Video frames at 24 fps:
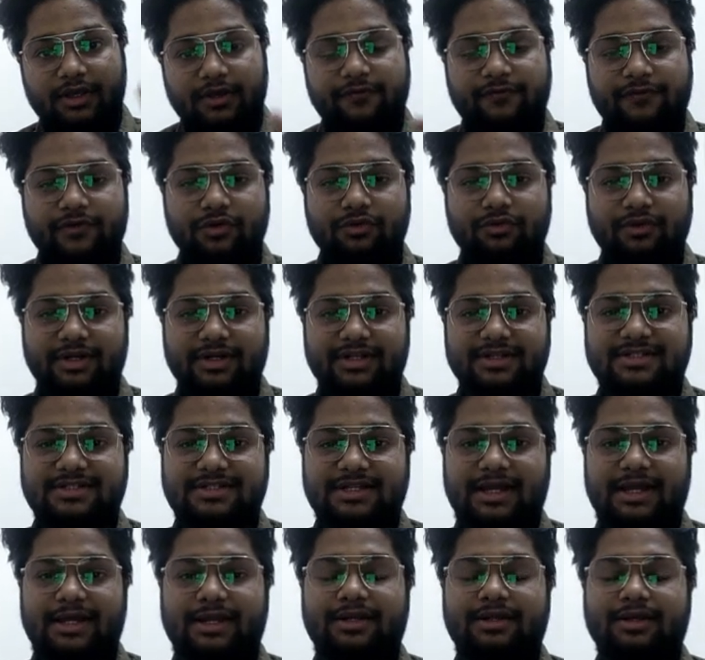If you
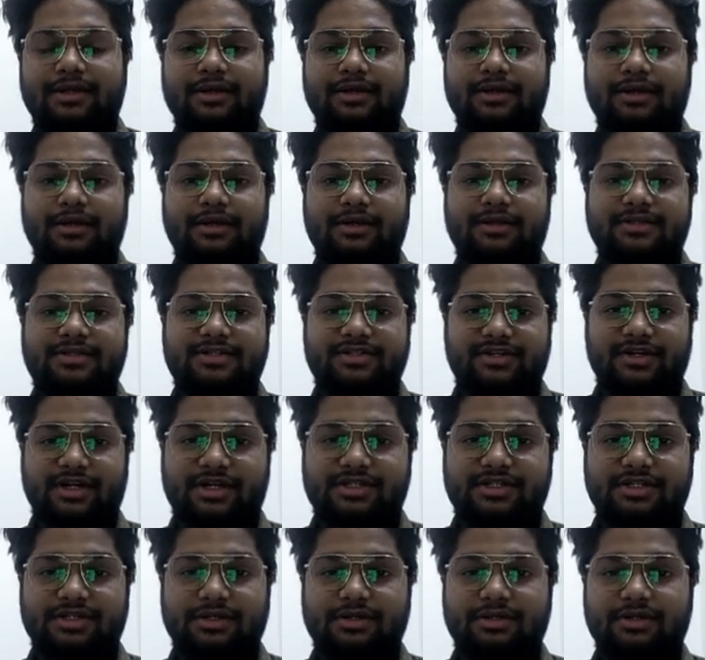understand
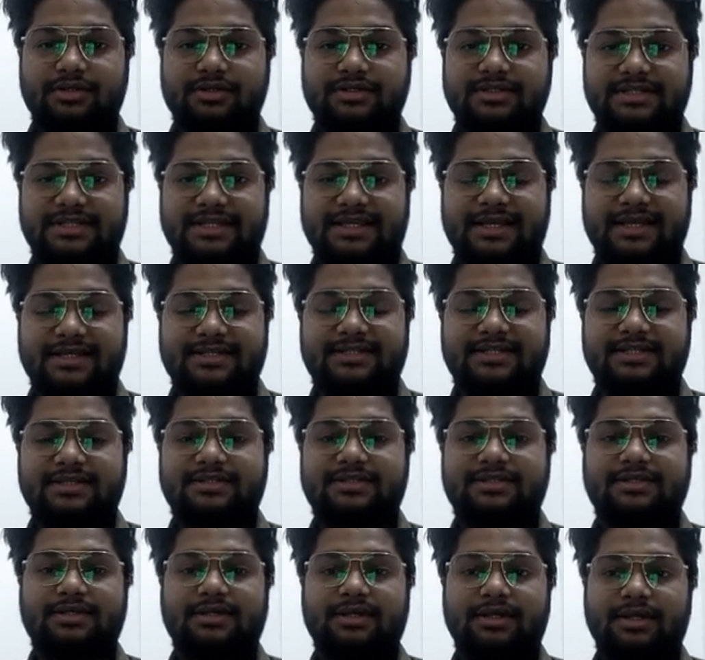structure,
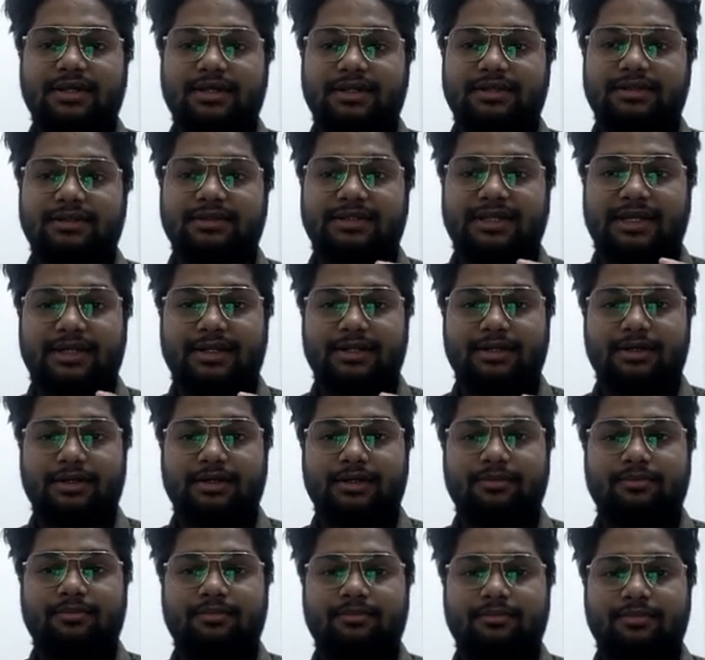CSS, then
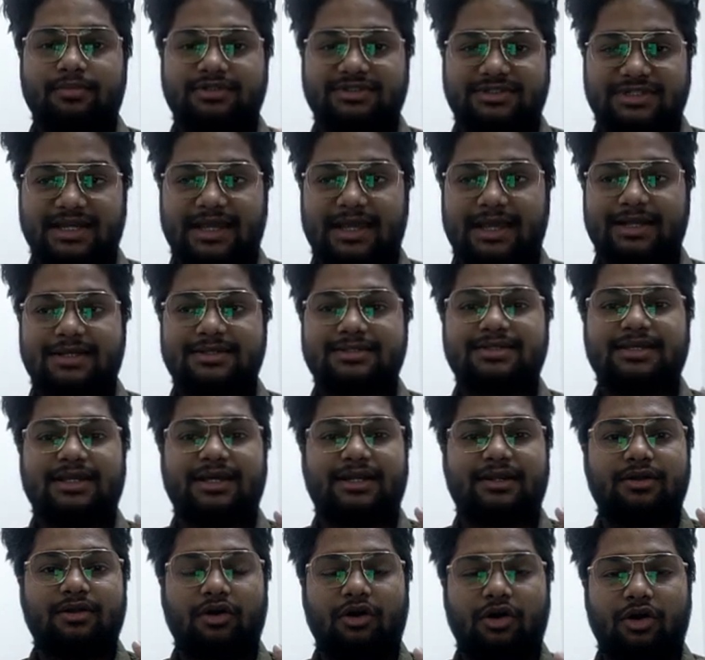tags,
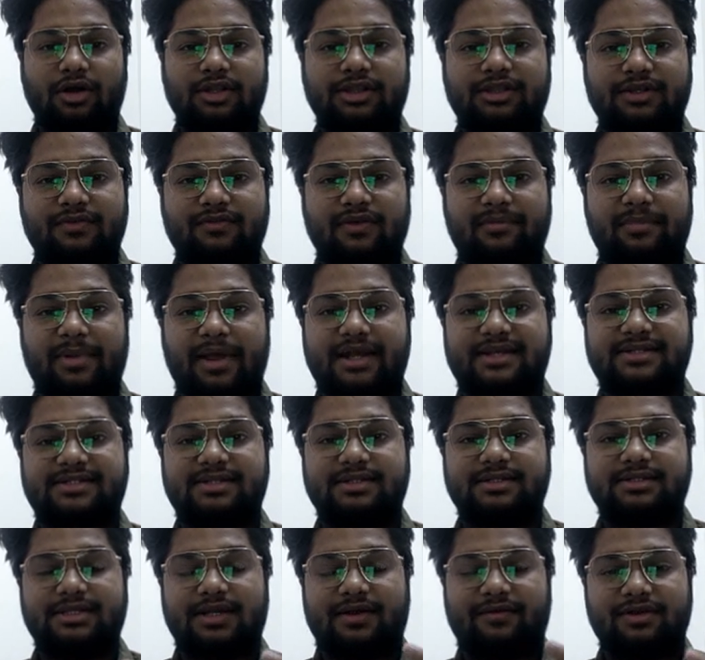and all the web
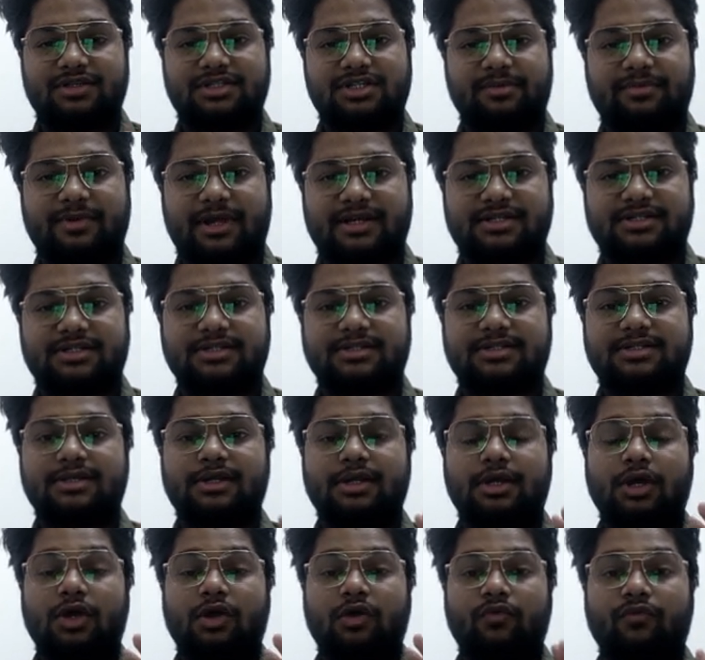actions, JavaScript actions
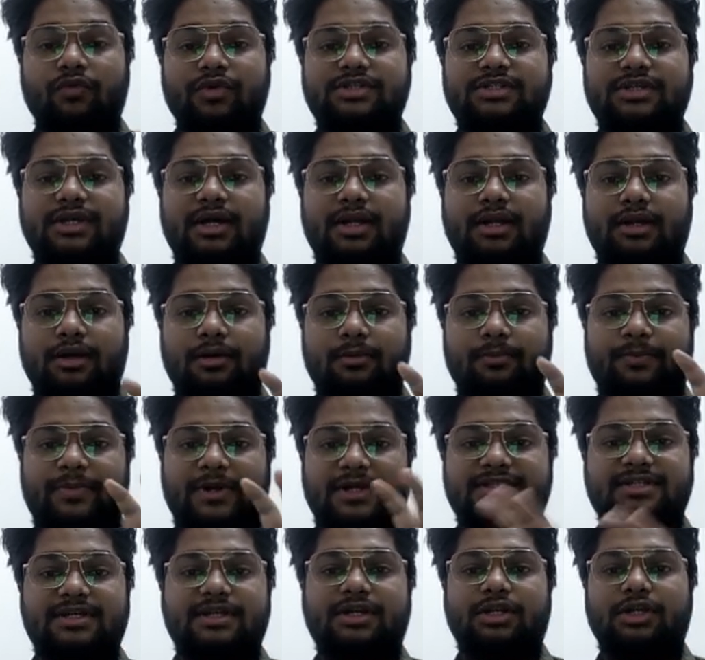which are
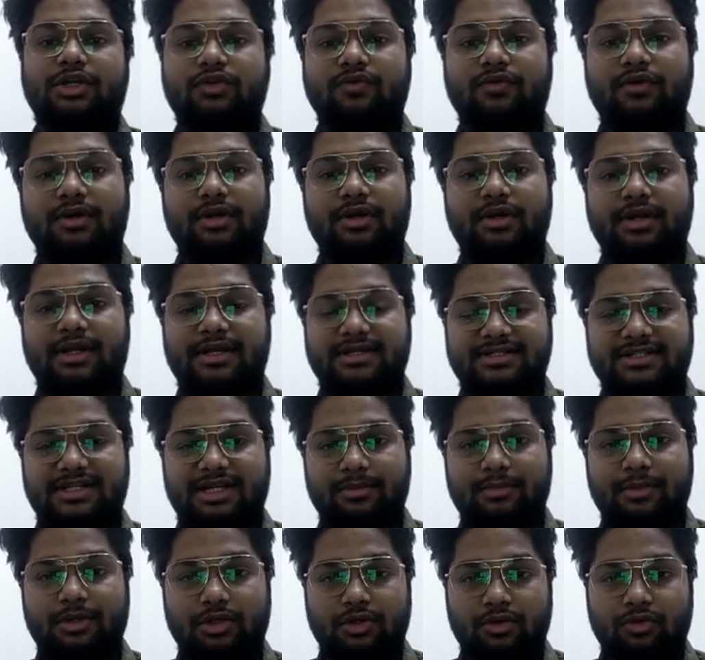present into a
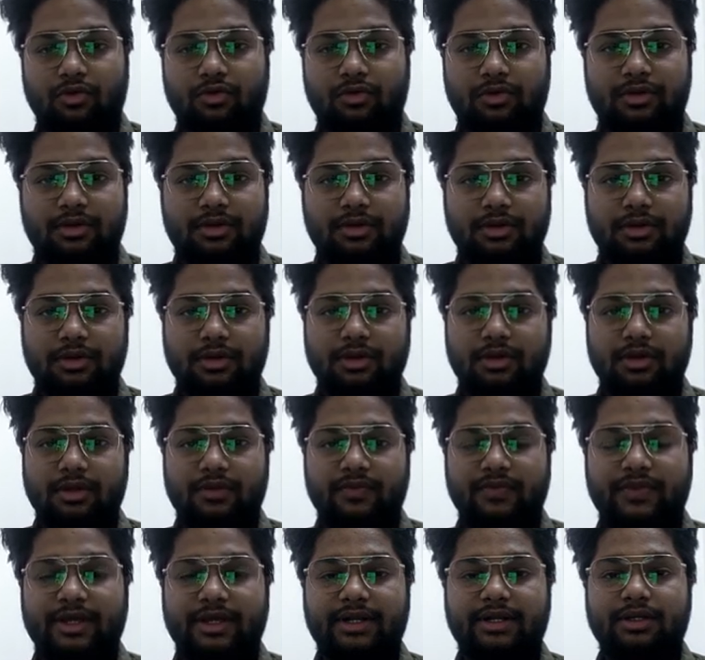HTML code,
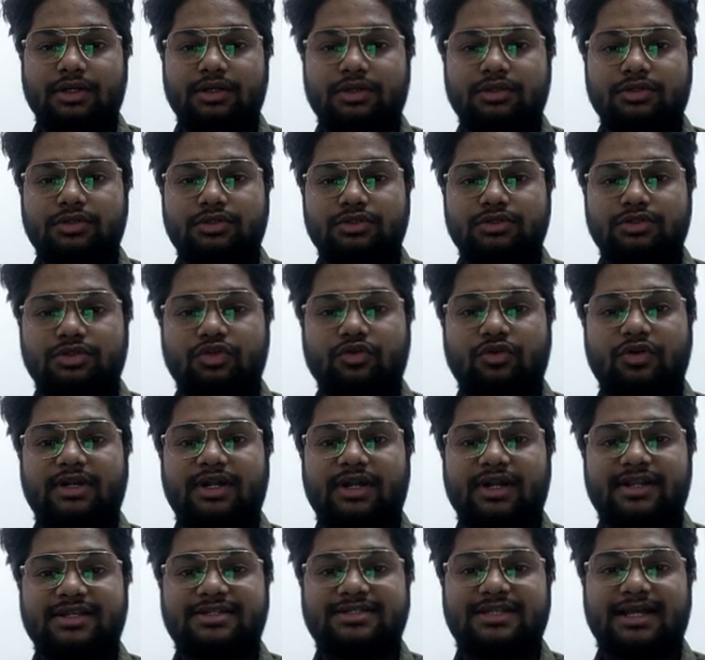then you can
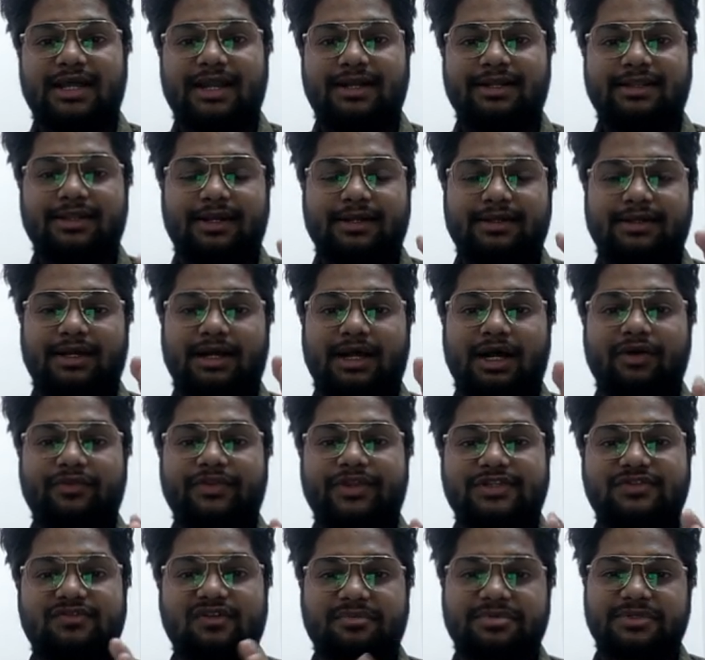understand that how
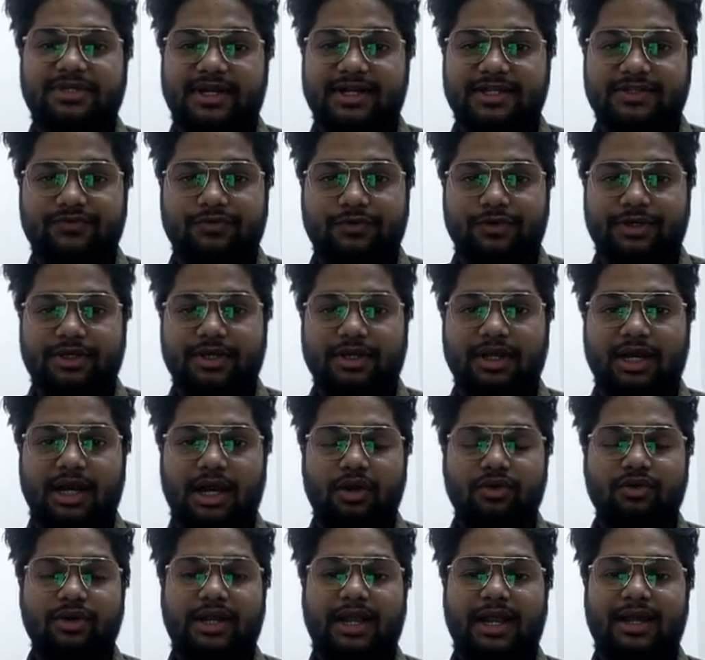this website is working,
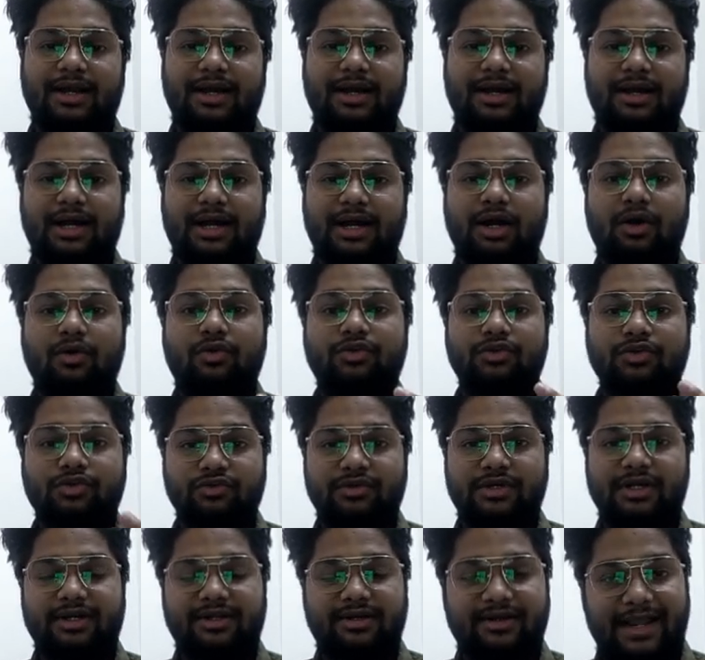how
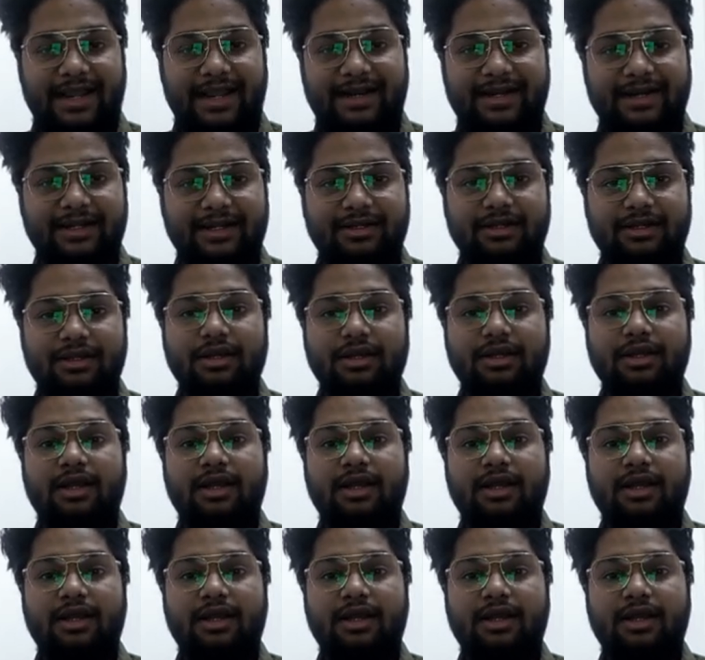you can crack it,